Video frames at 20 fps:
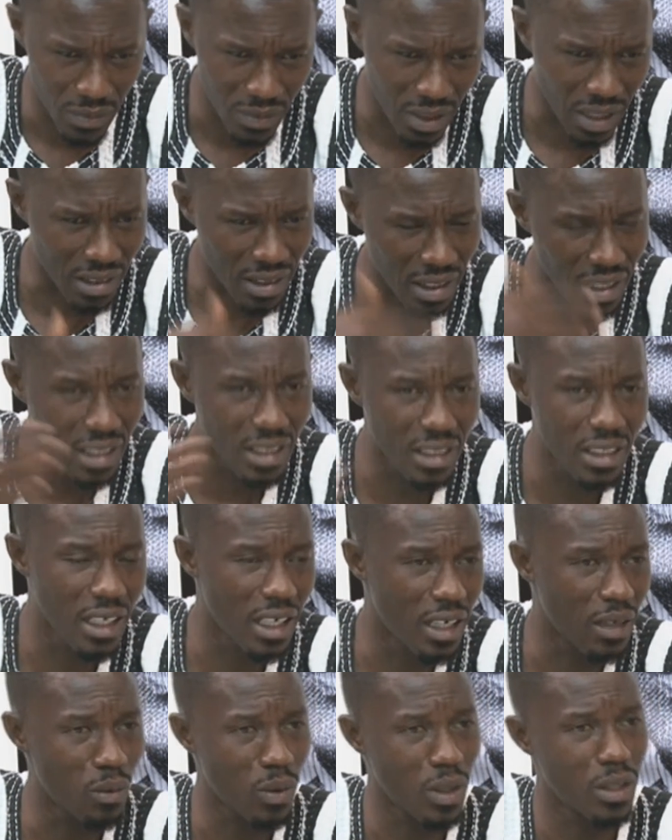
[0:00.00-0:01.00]
the daily
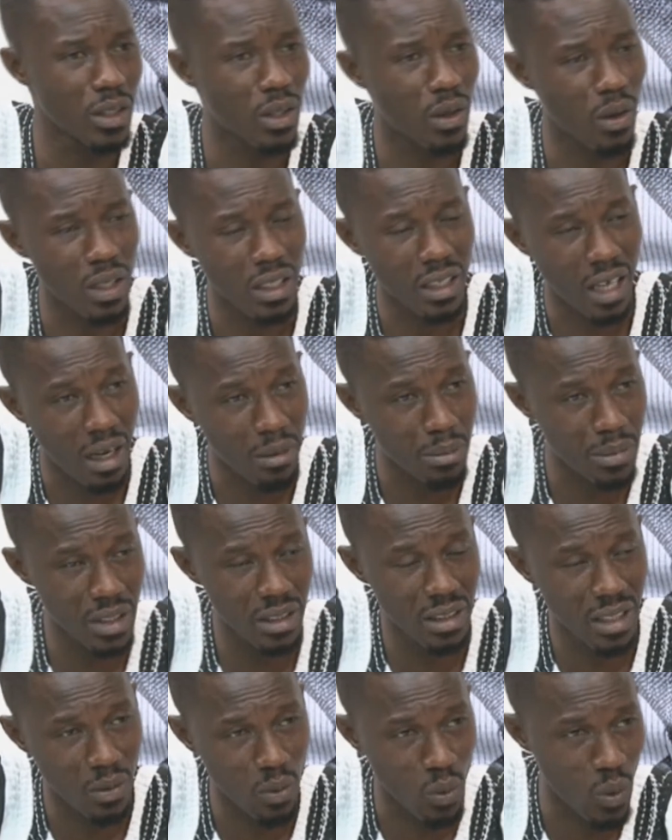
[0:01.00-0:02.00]

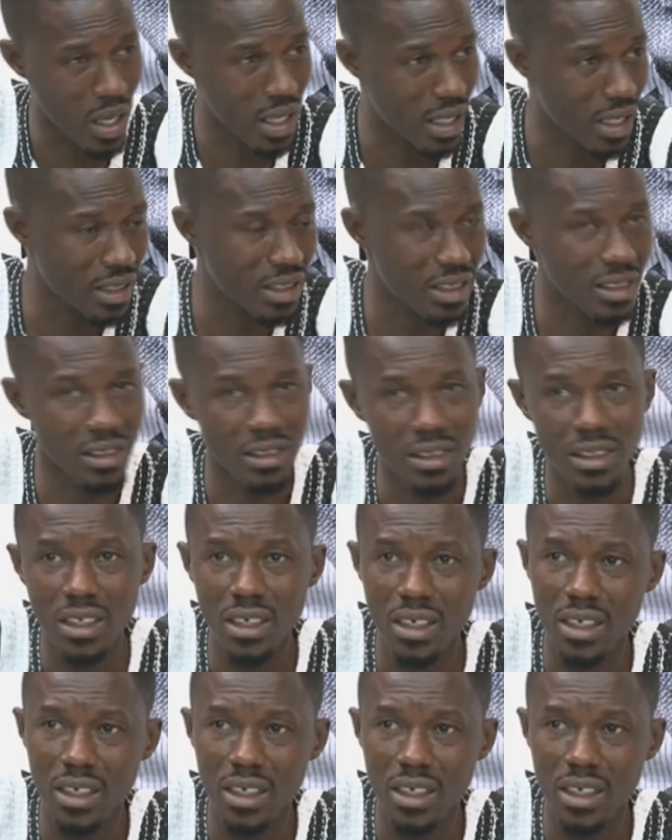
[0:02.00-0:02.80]
update that we were getting